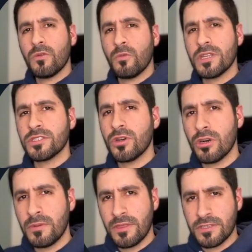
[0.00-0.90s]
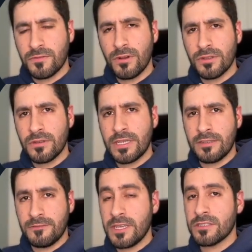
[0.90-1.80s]
Once you open this folder
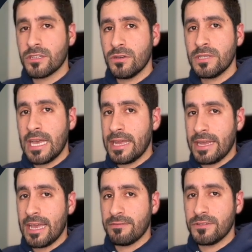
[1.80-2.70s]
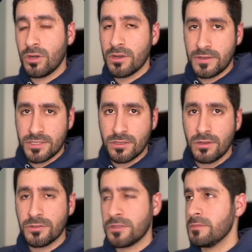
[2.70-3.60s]
in VS Code and have Docker
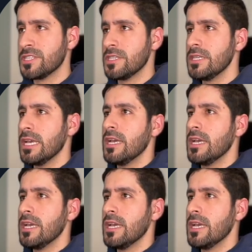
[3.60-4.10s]
installed on your machine,